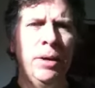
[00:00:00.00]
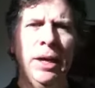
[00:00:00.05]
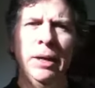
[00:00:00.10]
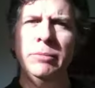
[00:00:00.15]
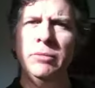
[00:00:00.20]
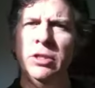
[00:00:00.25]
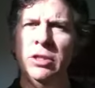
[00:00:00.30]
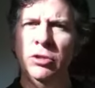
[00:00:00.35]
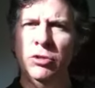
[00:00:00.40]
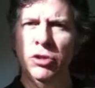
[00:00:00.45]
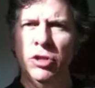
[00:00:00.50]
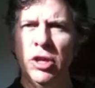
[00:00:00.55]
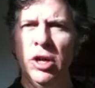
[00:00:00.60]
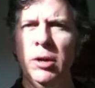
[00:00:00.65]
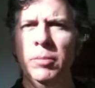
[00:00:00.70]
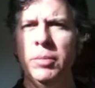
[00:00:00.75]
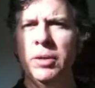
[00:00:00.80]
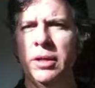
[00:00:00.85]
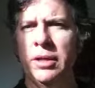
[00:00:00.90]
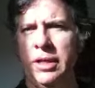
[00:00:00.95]
empty your
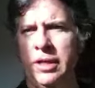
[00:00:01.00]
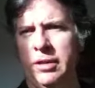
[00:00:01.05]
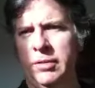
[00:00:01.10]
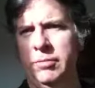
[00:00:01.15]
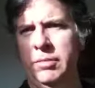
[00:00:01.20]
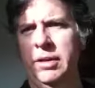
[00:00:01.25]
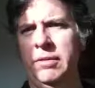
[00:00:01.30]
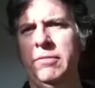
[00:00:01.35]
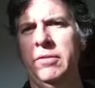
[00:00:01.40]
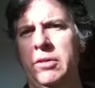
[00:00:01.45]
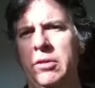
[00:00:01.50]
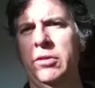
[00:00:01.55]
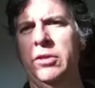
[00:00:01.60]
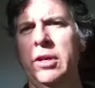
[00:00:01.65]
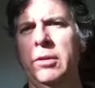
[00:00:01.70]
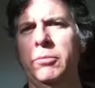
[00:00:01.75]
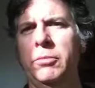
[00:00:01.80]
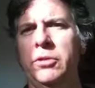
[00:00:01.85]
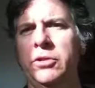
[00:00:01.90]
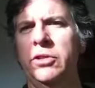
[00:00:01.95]
cup and let it be filled
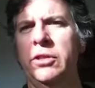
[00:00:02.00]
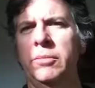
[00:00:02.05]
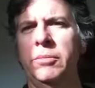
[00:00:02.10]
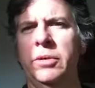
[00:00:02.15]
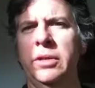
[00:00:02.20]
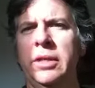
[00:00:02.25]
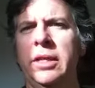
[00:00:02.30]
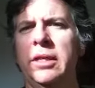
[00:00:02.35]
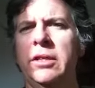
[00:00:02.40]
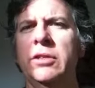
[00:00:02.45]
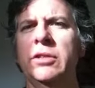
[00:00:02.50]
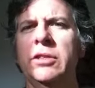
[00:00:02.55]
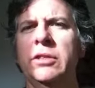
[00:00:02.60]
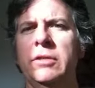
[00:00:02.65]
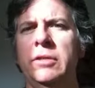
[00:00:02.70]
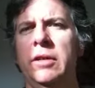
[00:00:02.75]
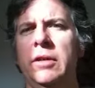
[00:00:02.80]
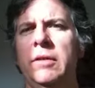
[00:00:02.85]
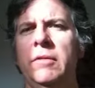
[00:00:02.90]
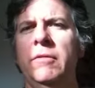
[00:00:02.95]
up with something that is
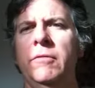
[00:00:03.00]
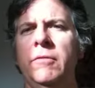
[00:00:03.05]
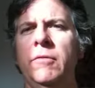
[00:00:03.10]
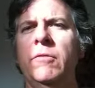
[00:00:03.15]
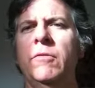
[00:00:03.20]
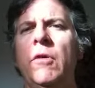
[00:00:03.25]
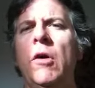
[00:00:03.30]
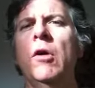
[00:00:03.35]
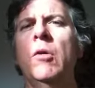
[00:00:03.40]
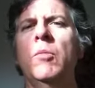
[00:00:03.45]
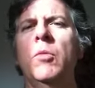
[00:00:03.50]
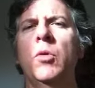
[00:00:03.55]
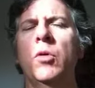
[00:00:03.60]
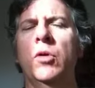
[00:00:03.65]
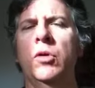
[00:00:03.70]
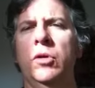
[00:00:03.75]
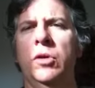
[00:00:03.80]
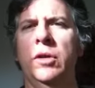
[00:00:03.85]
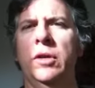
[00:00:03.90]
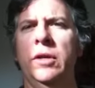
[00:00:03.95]
far more